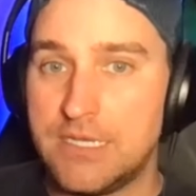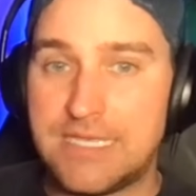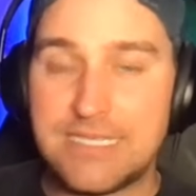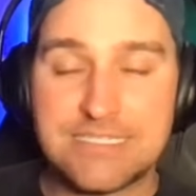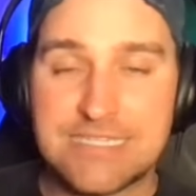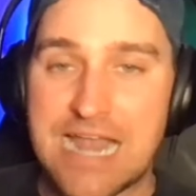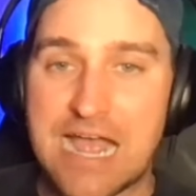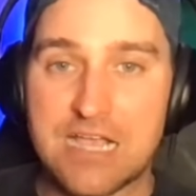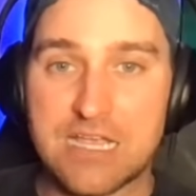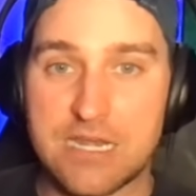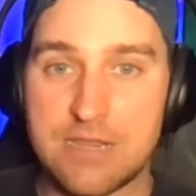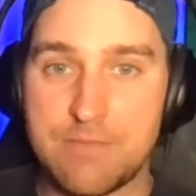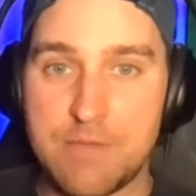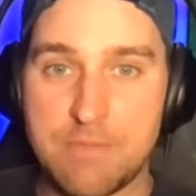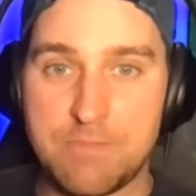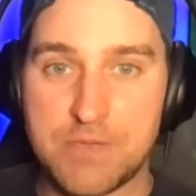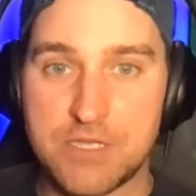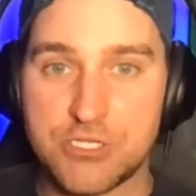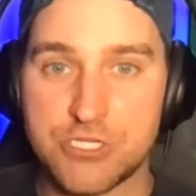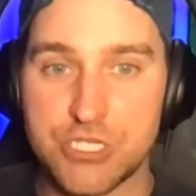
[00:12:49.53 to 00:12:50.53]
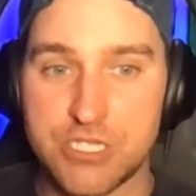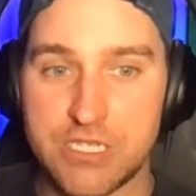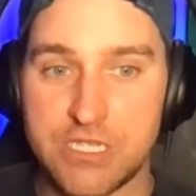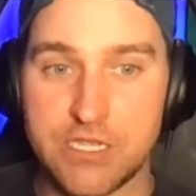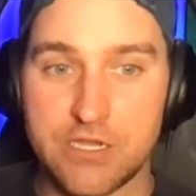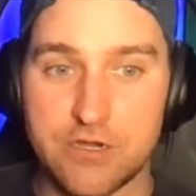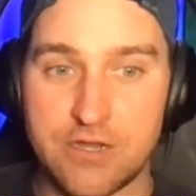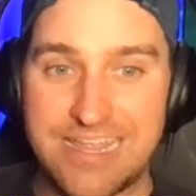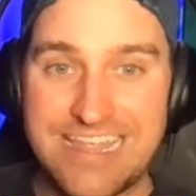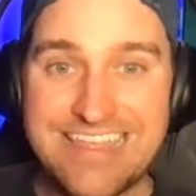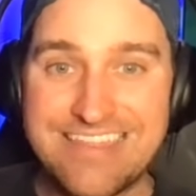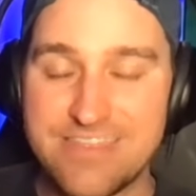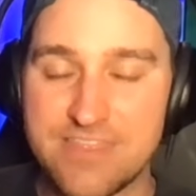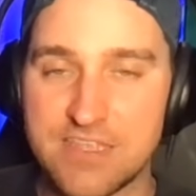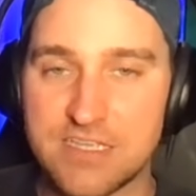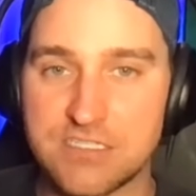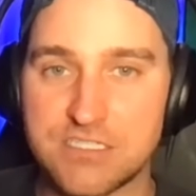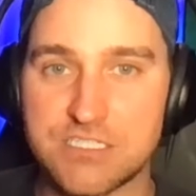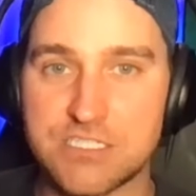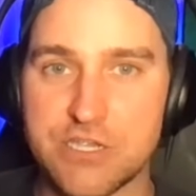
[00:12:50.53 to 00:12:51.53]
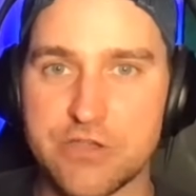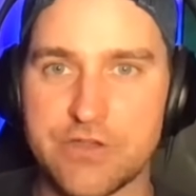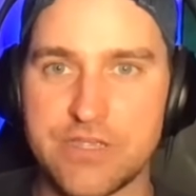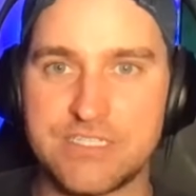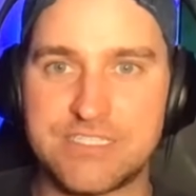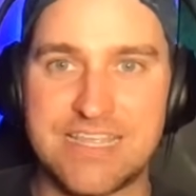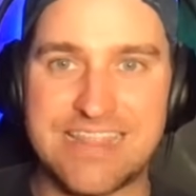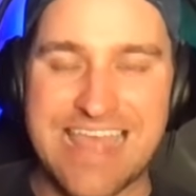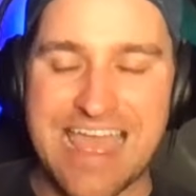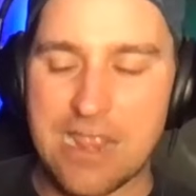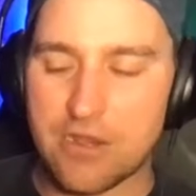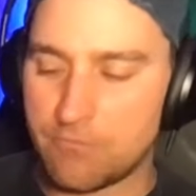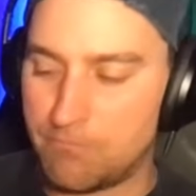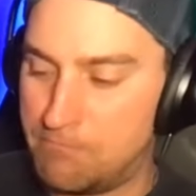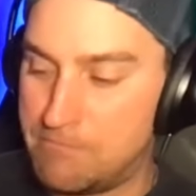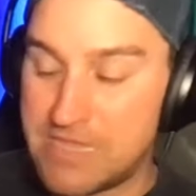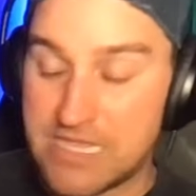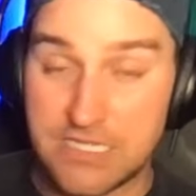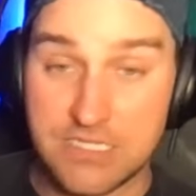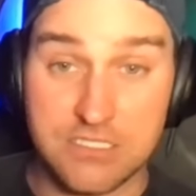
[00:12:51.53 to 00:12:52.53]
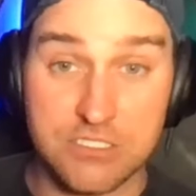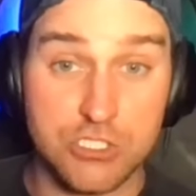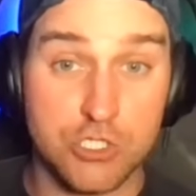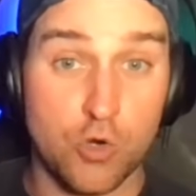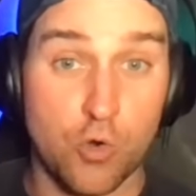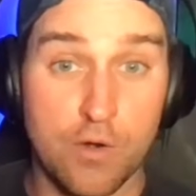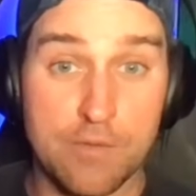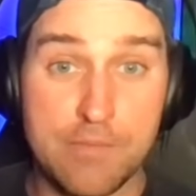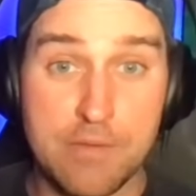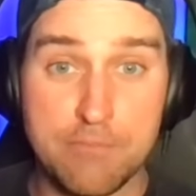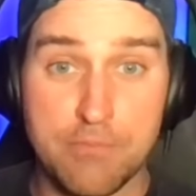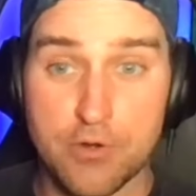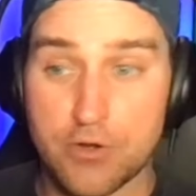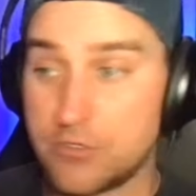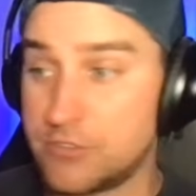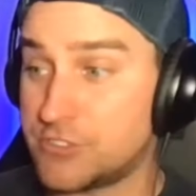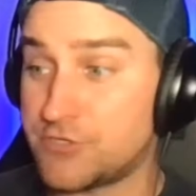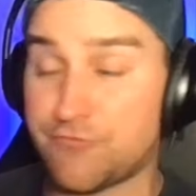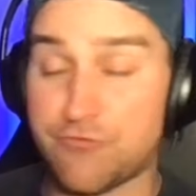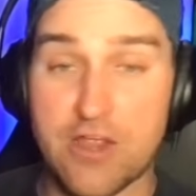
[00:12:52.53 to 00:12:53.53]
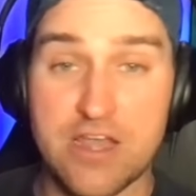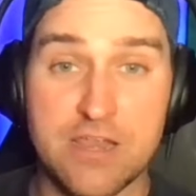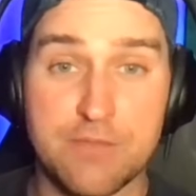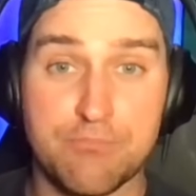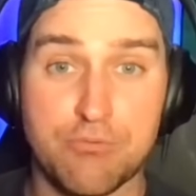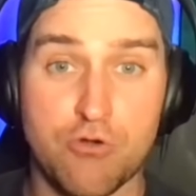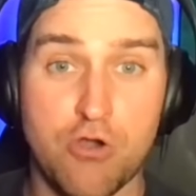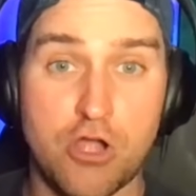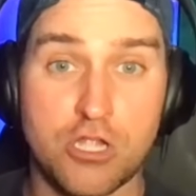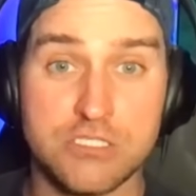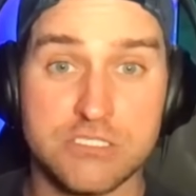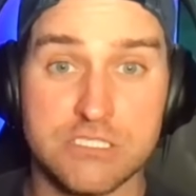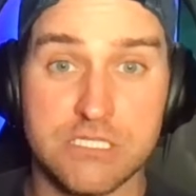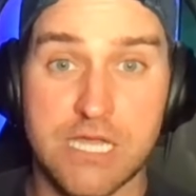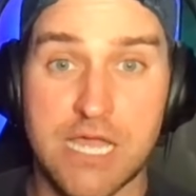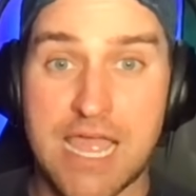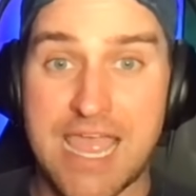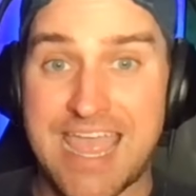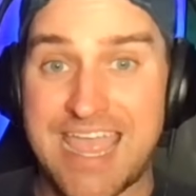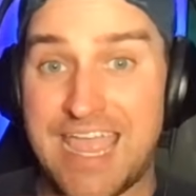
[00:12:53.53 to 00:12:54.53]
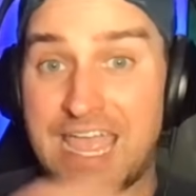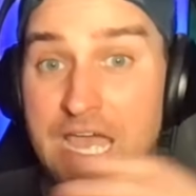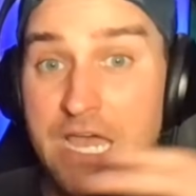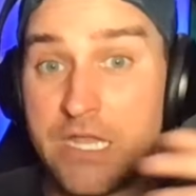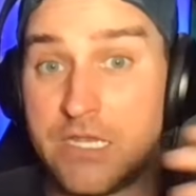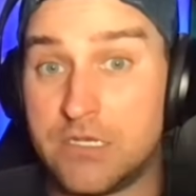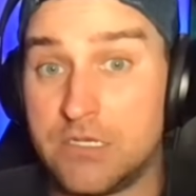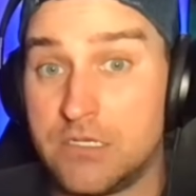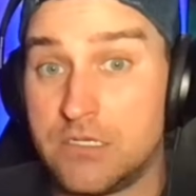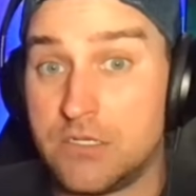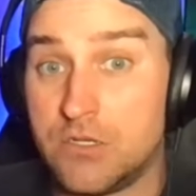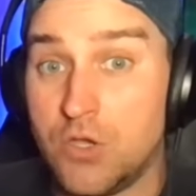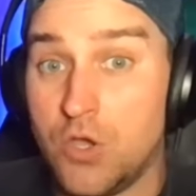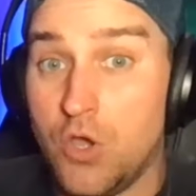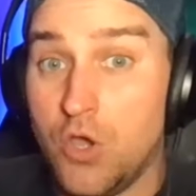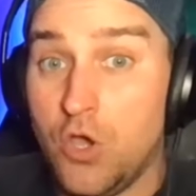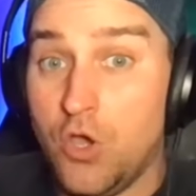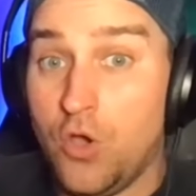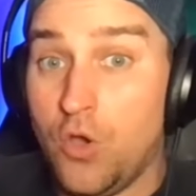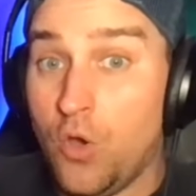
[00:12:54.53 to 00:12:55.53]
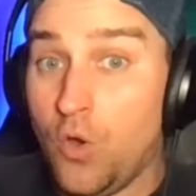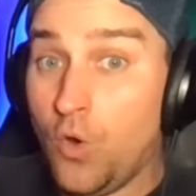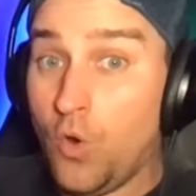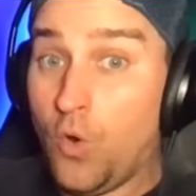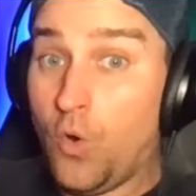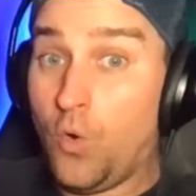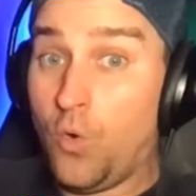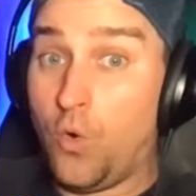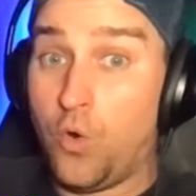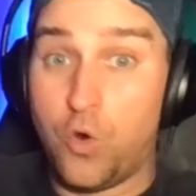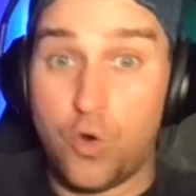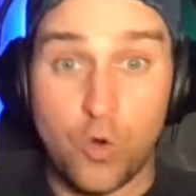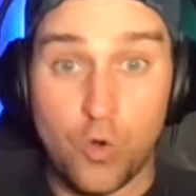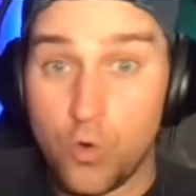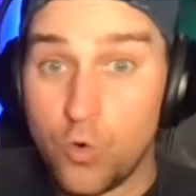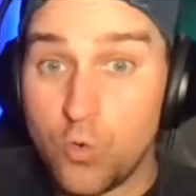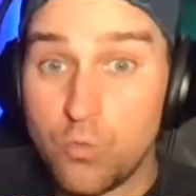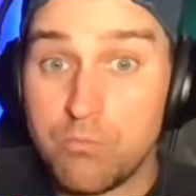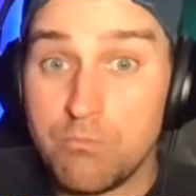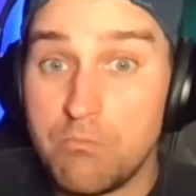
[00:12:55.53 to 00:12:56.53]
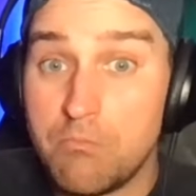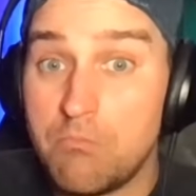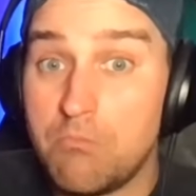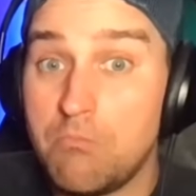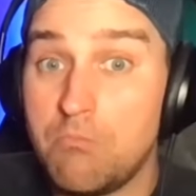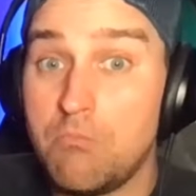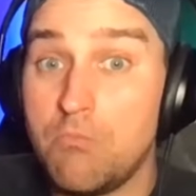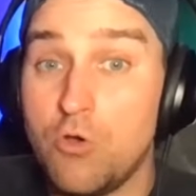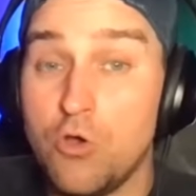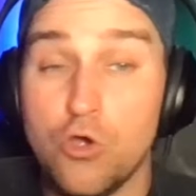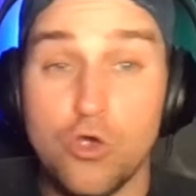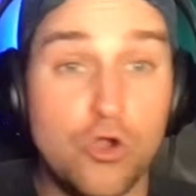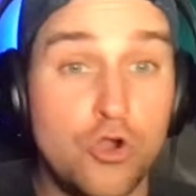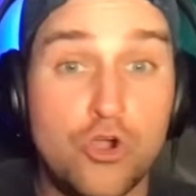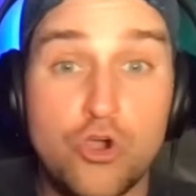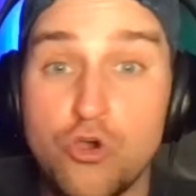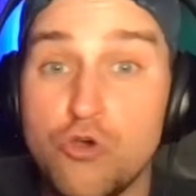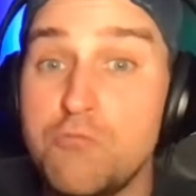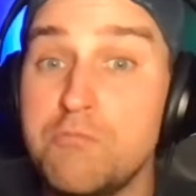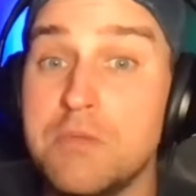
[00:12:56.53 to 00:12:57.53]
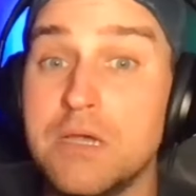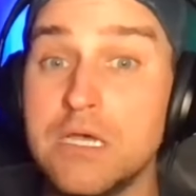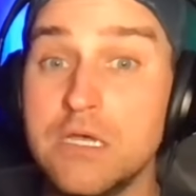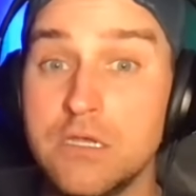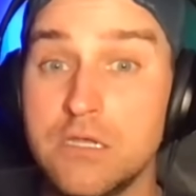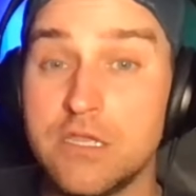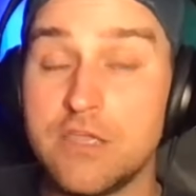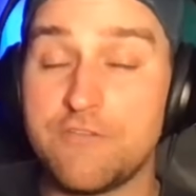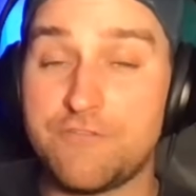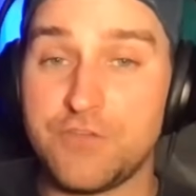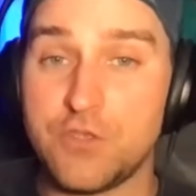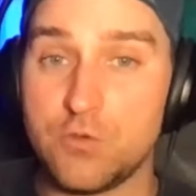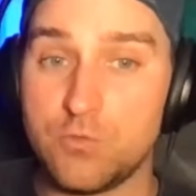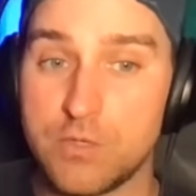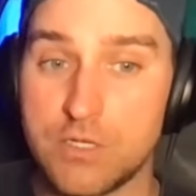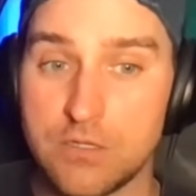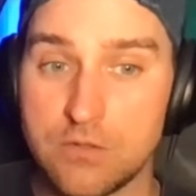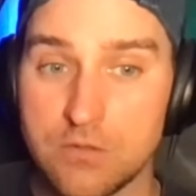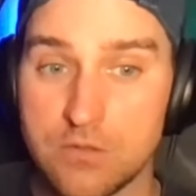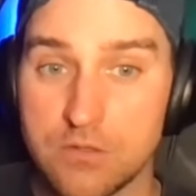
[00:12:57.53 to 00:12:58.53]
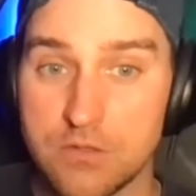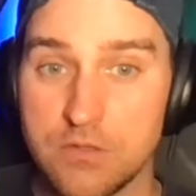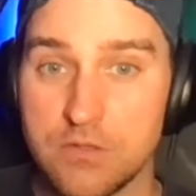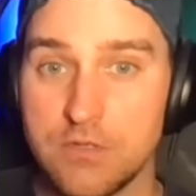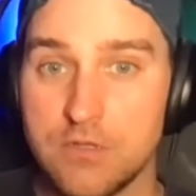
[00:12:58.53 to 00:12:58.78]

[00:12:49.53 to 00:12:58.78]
He's not going to be pitching here in this series. And that means Corbin Burnes, Freddie Peralta, and who? Whom, if you will?